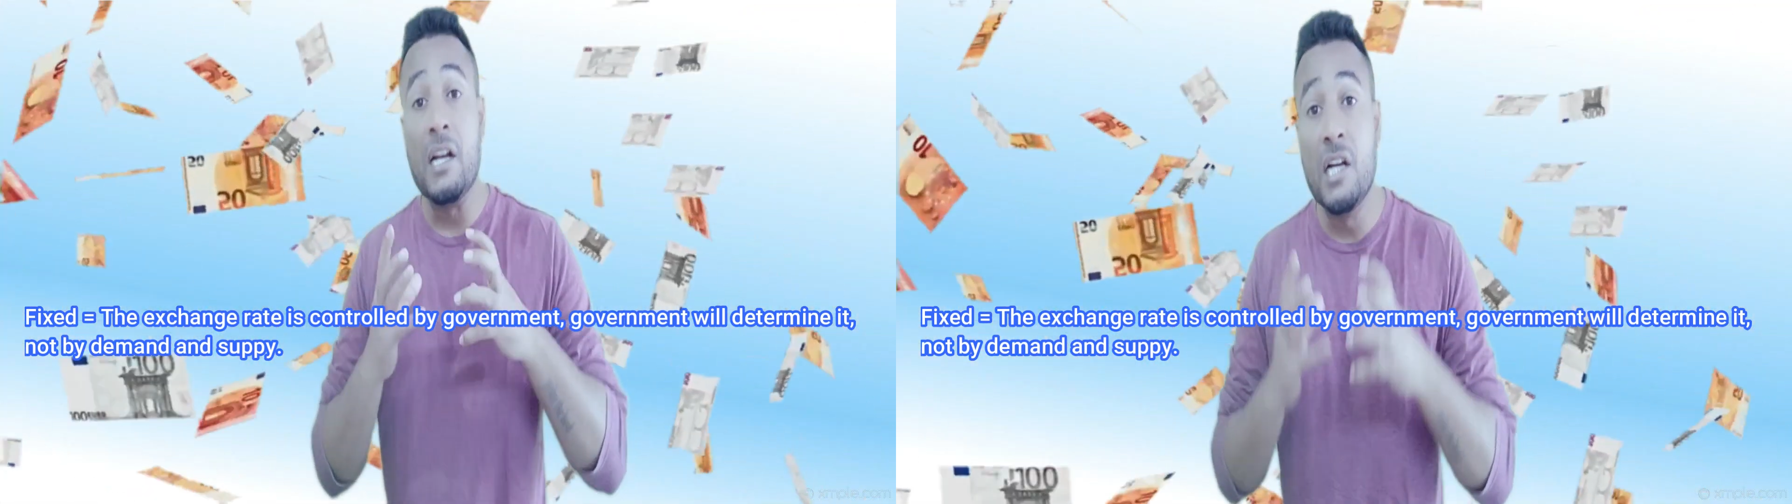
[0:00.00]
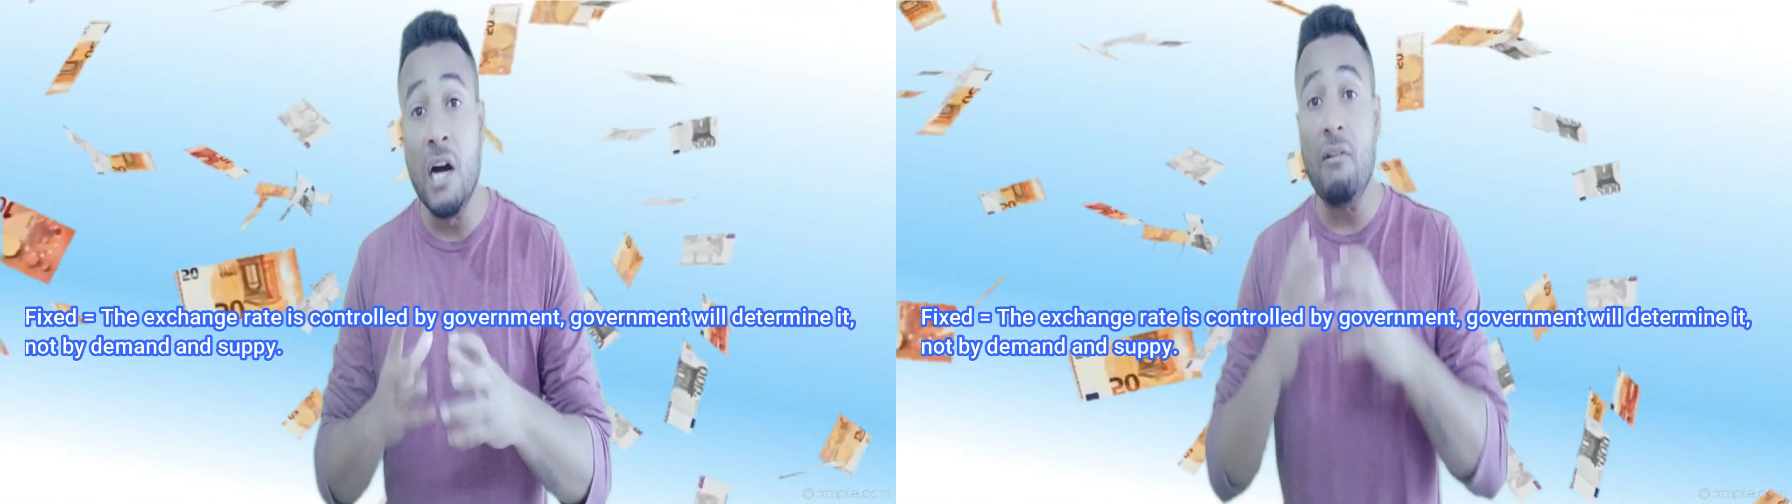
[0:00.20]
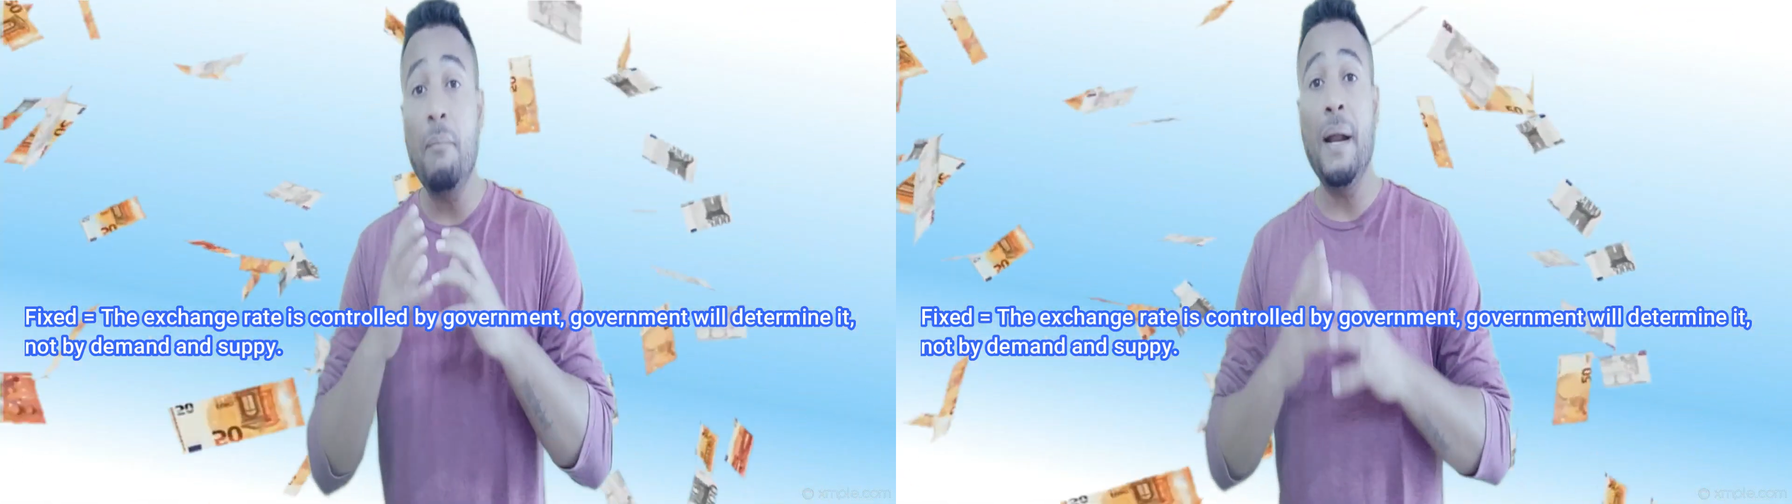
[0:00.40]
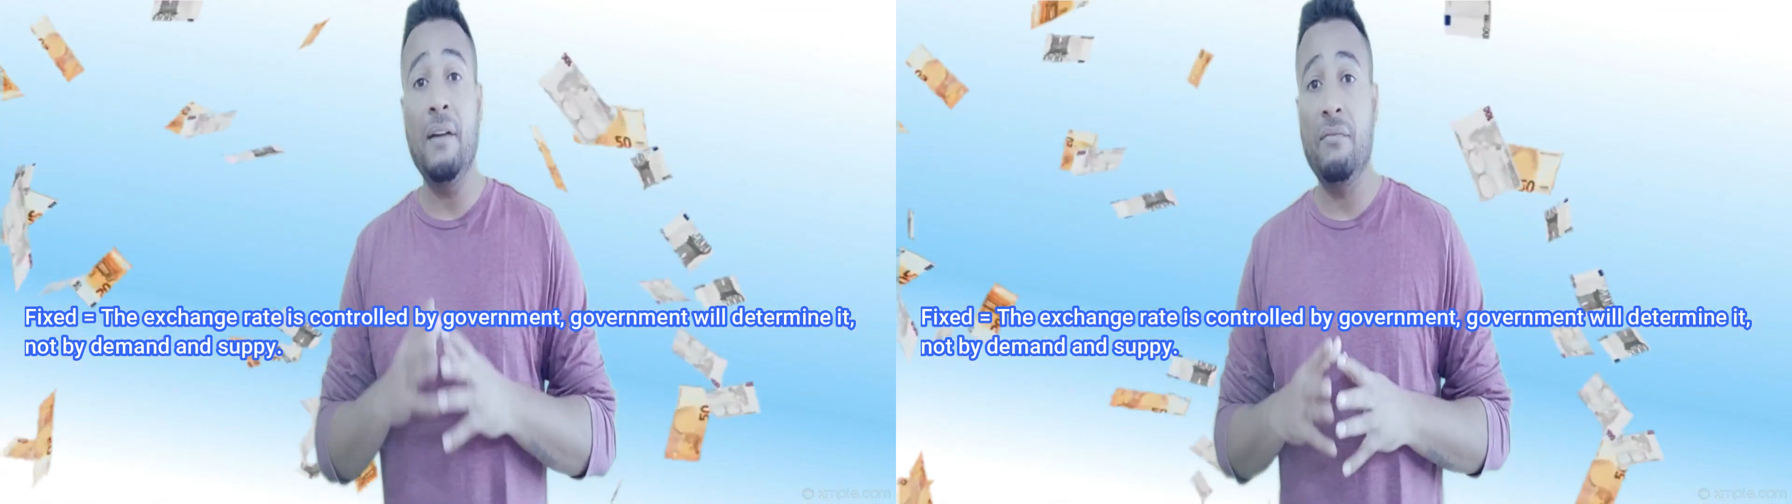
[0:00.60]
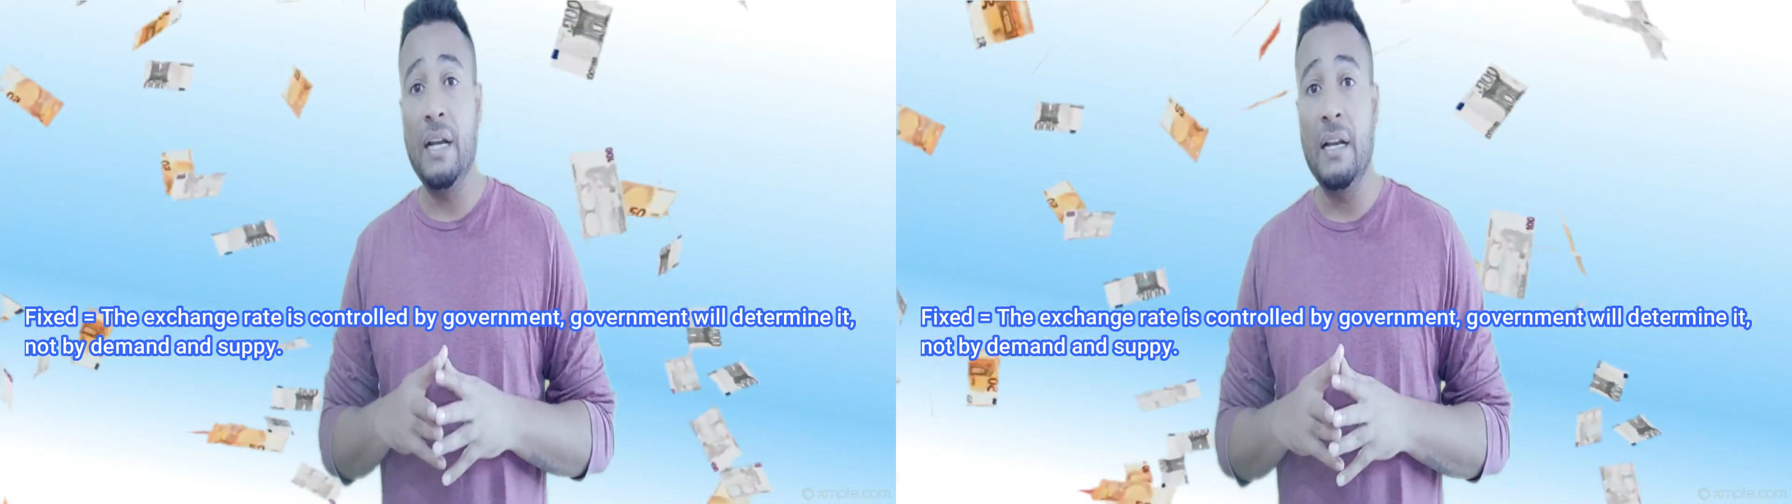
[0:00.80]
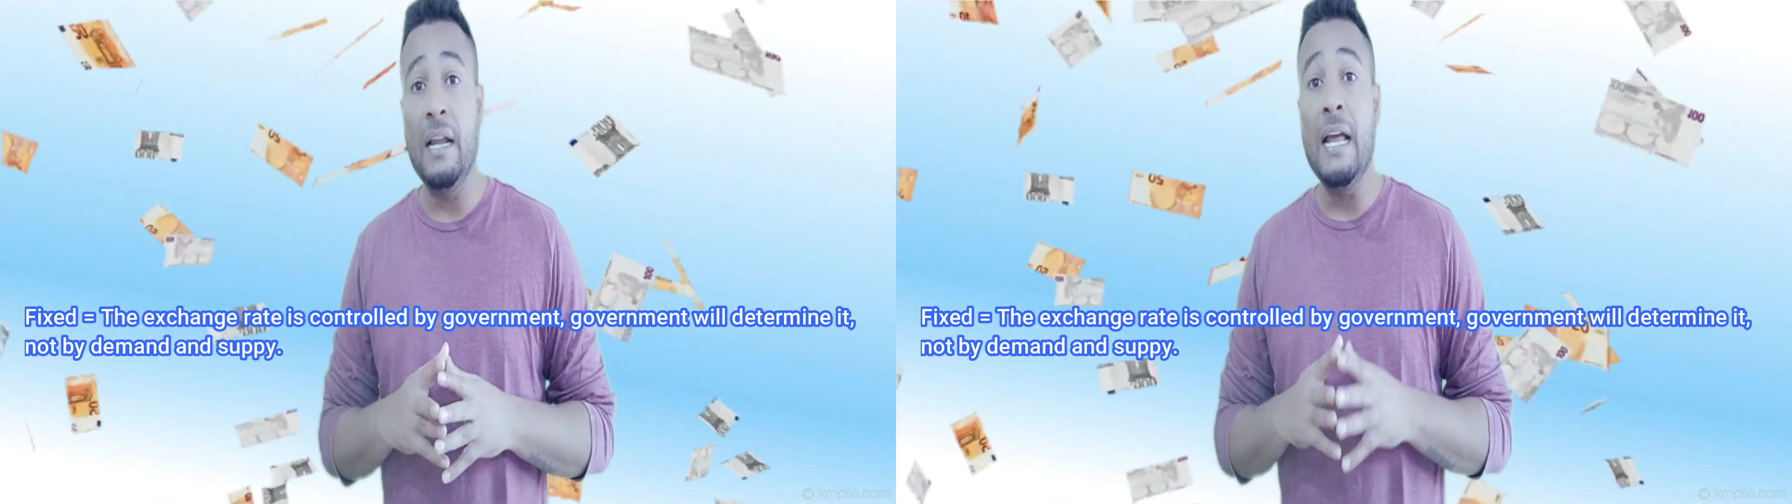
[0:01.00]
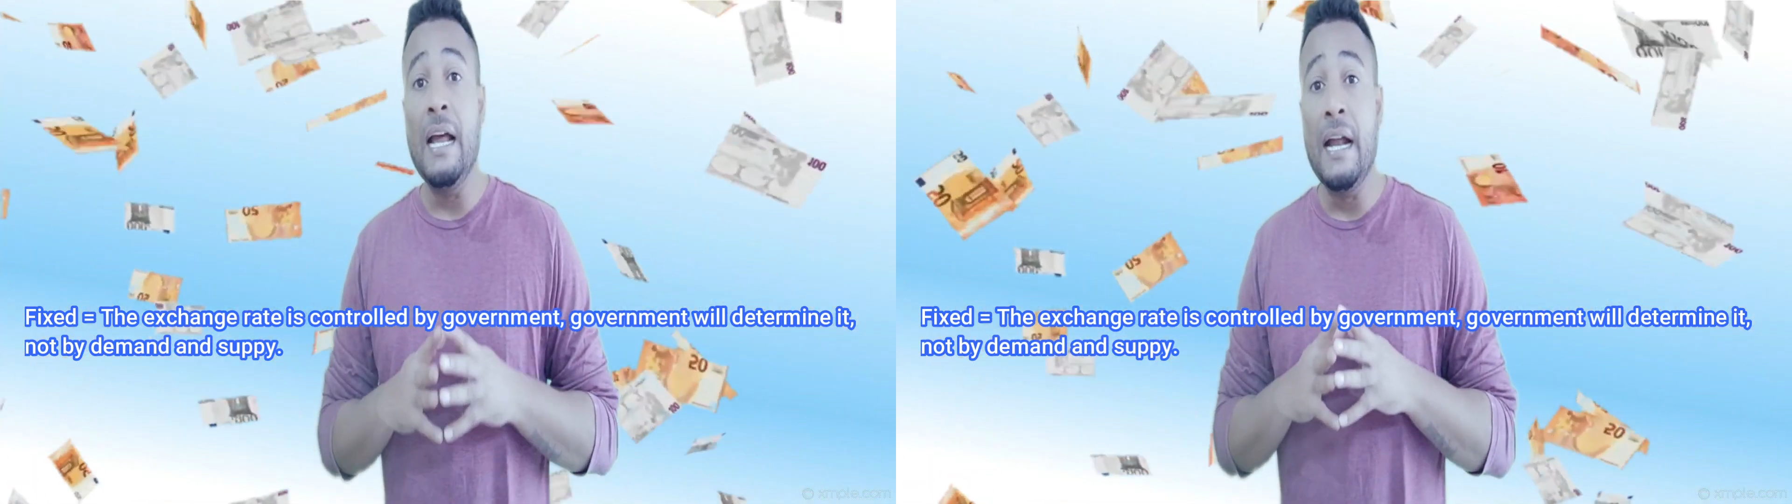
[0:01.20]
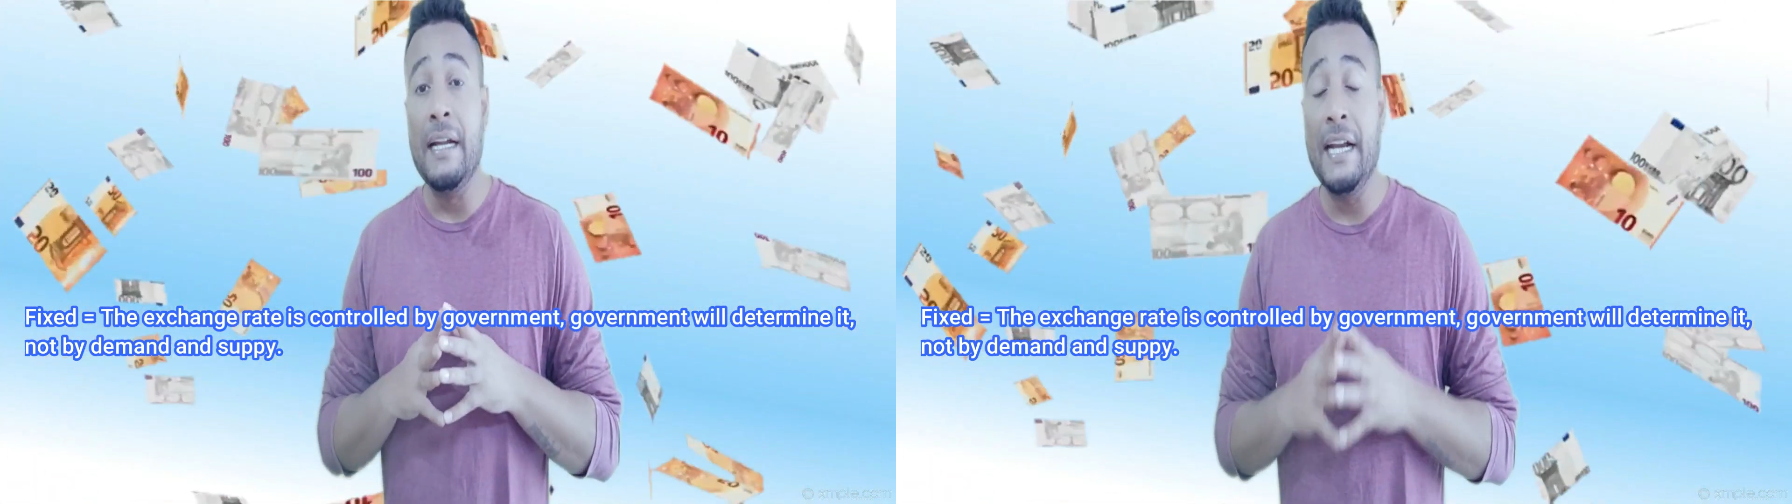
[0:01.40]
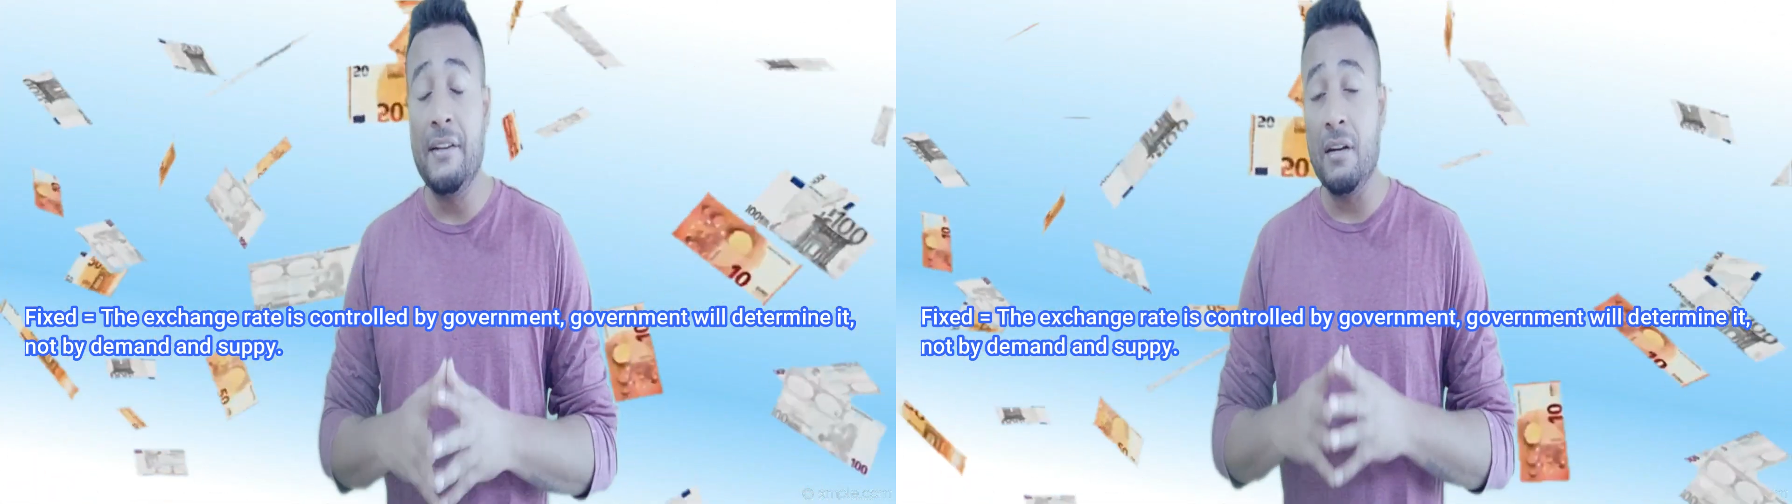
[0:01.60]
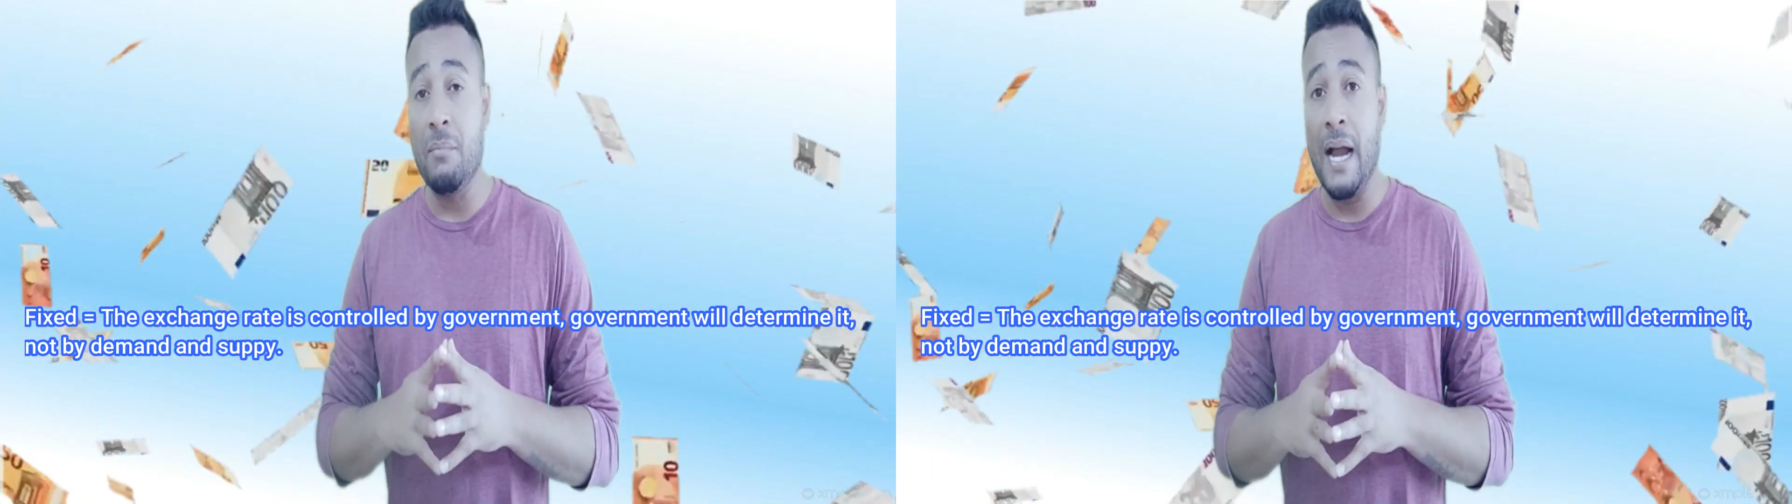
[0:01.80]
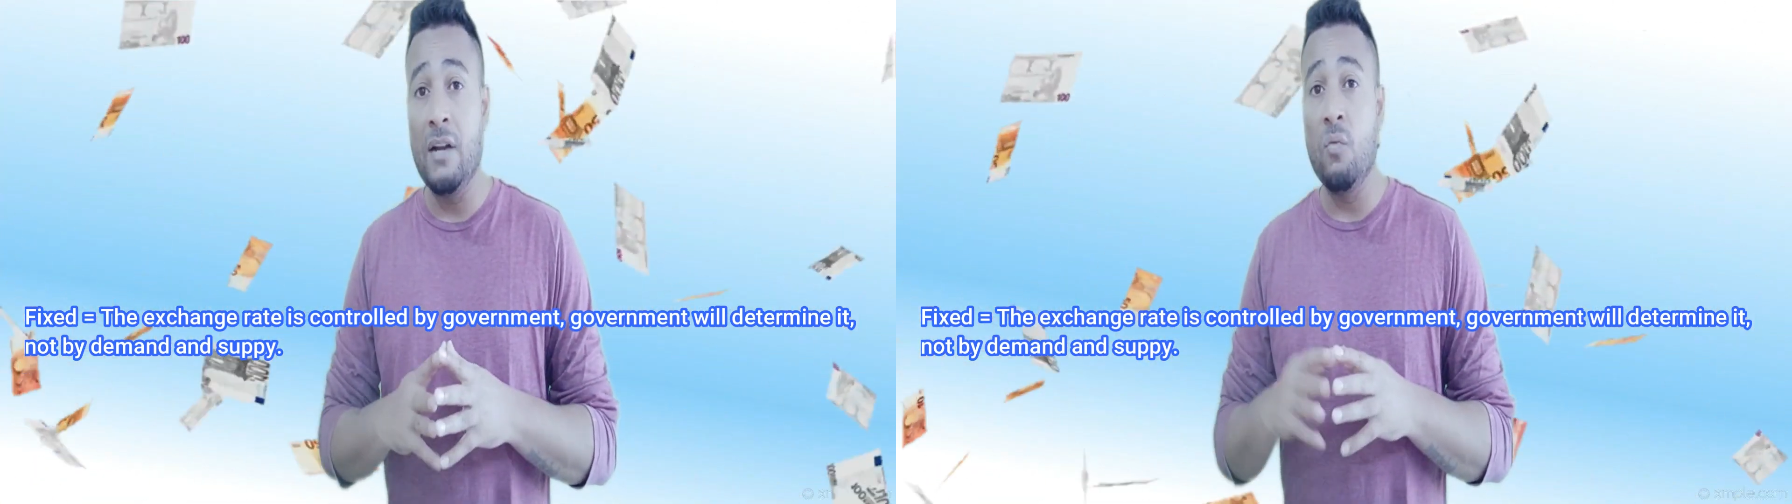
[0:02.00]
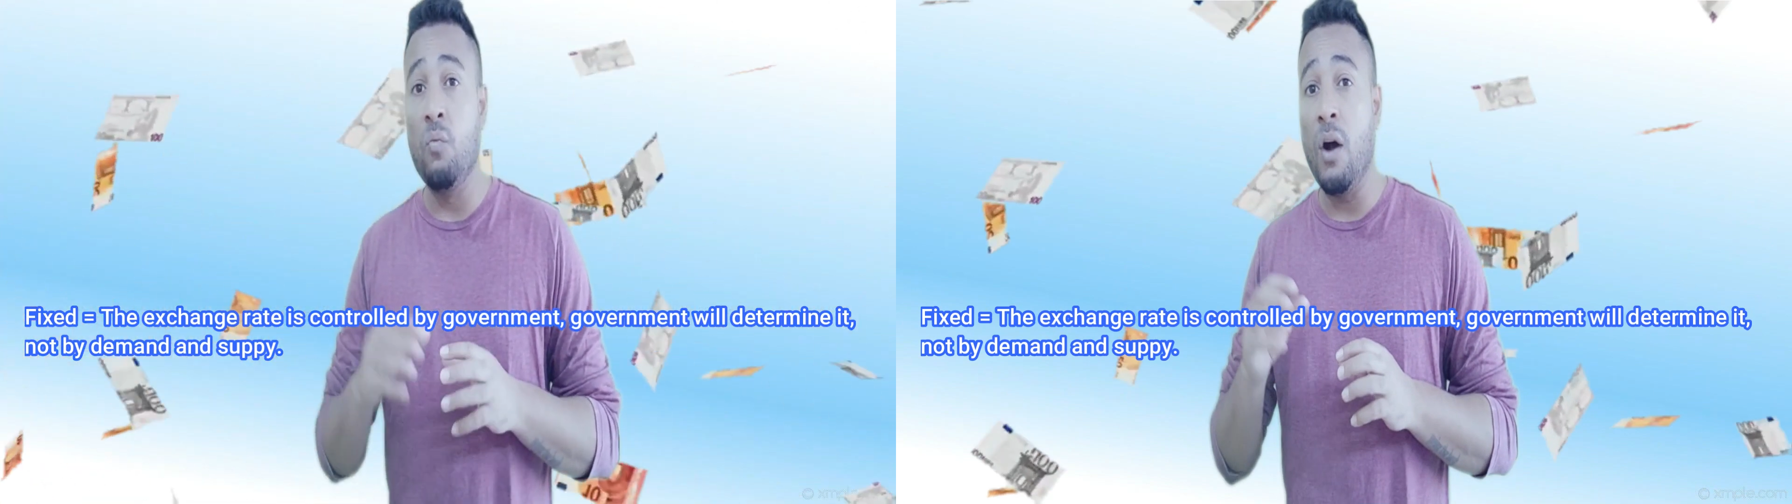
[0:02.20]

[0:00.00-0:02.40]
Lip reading: Government will determine